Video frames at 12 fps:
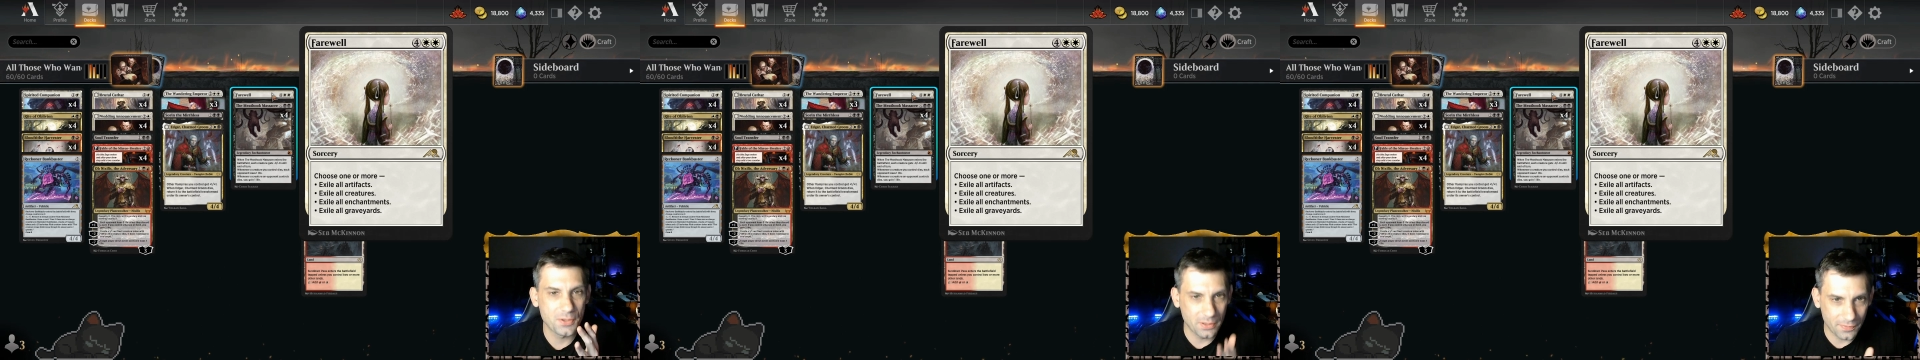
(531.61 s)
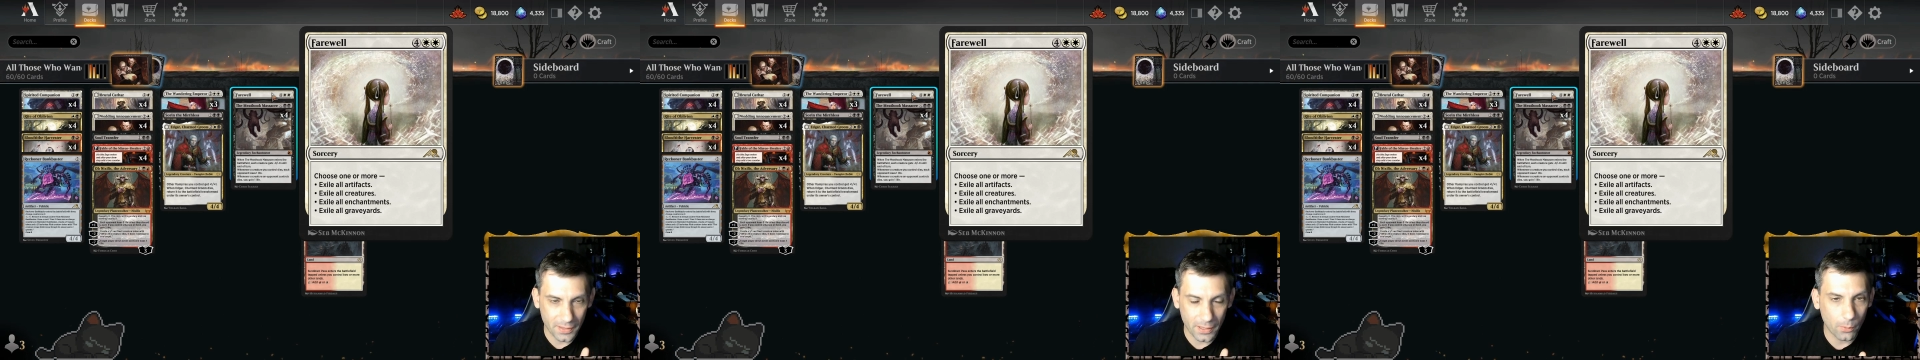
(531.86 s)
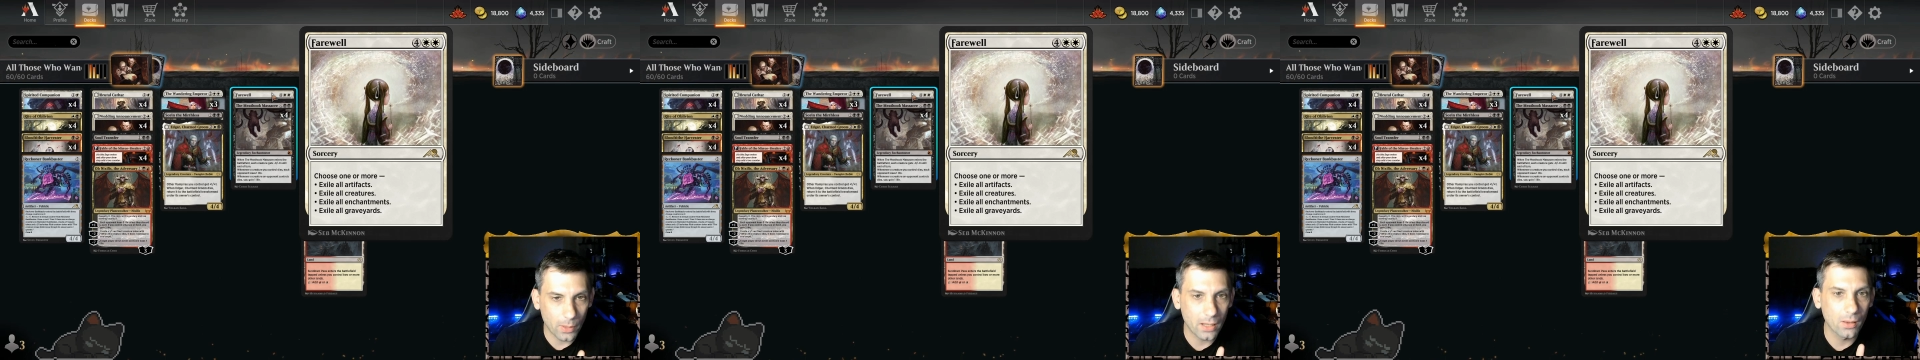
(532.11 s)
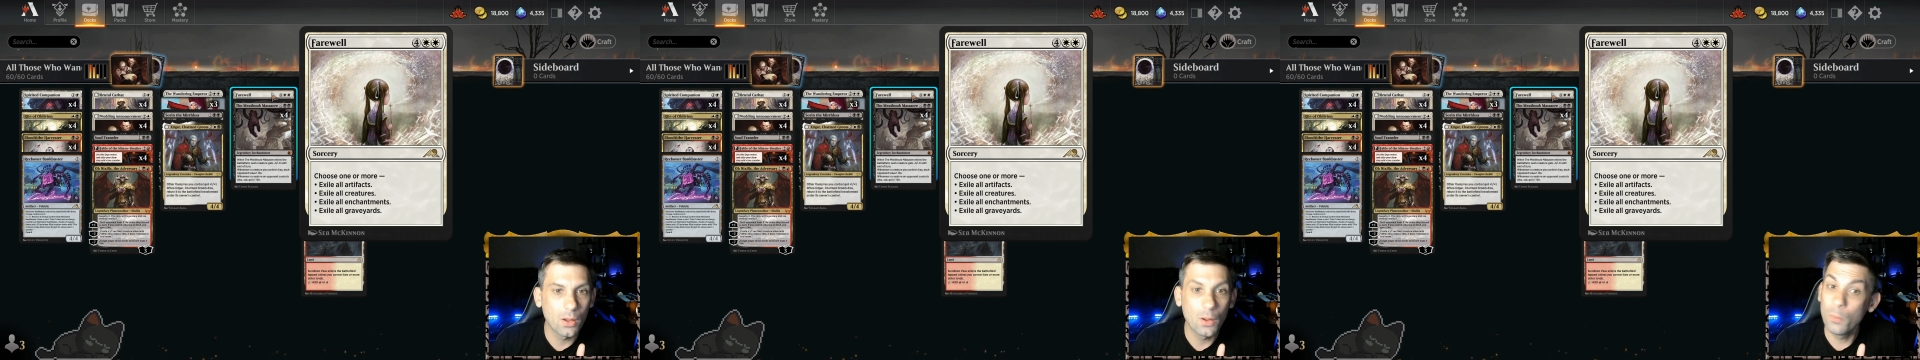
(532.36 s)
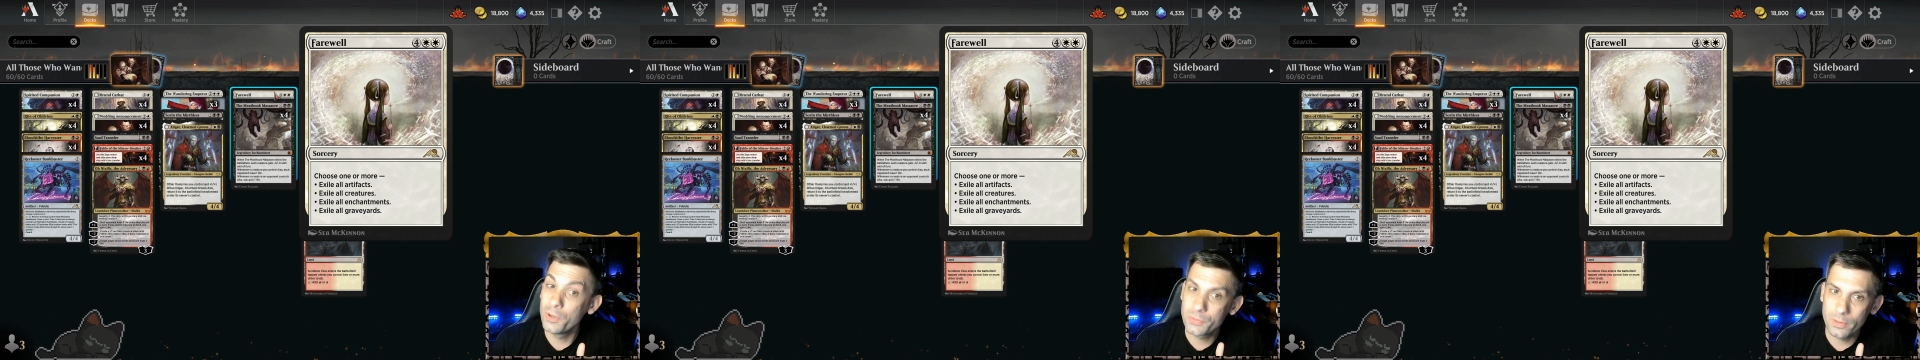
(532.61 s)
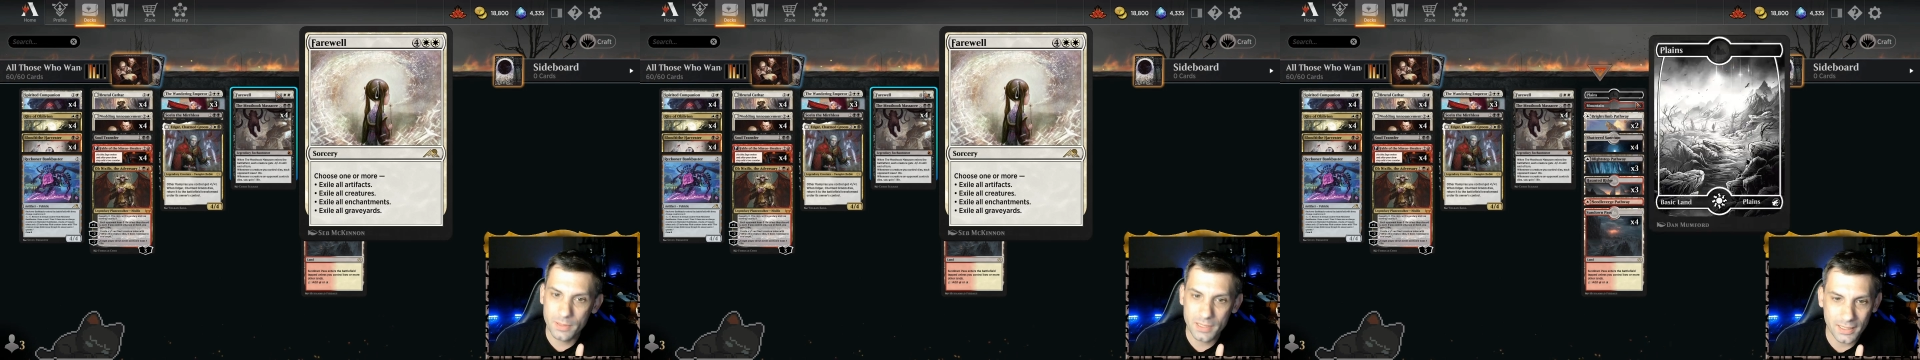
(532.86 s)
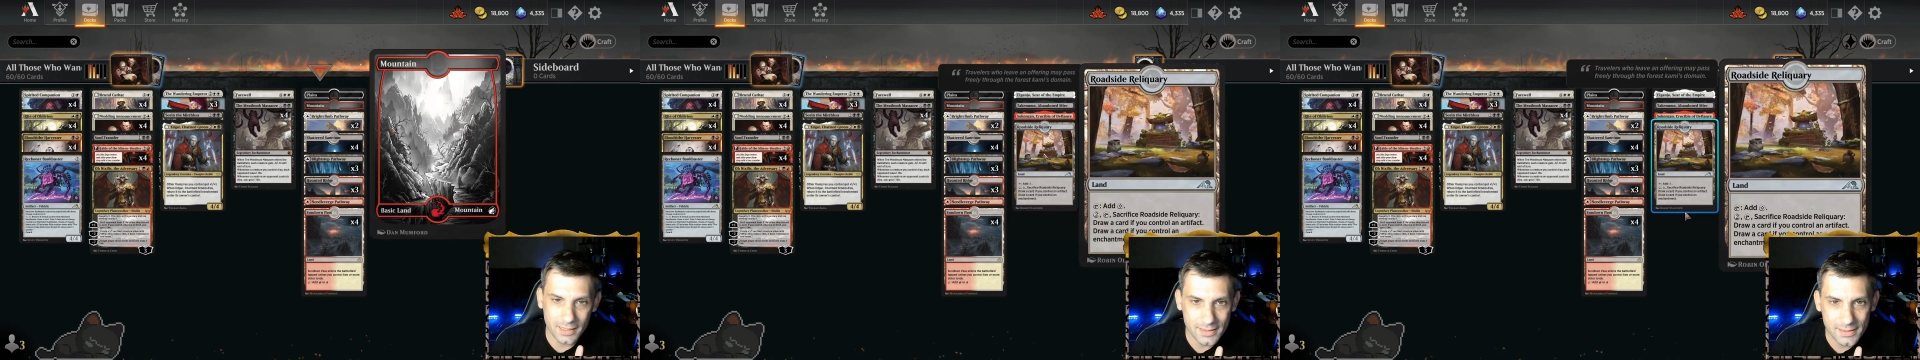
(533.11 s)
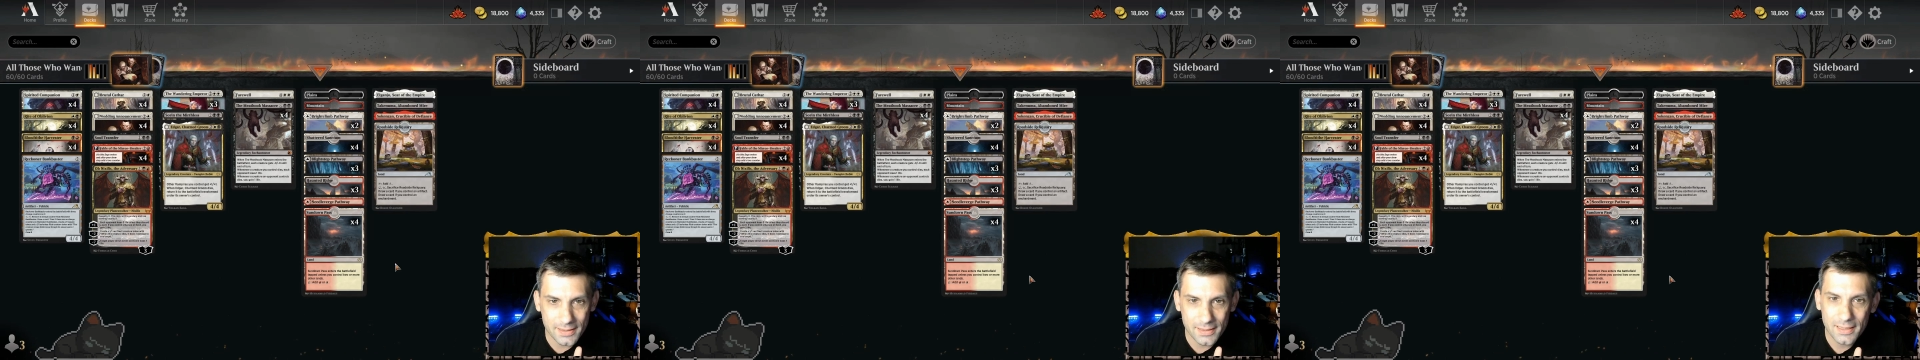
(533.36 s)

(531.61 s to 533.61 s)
a Farewell, which would be nice.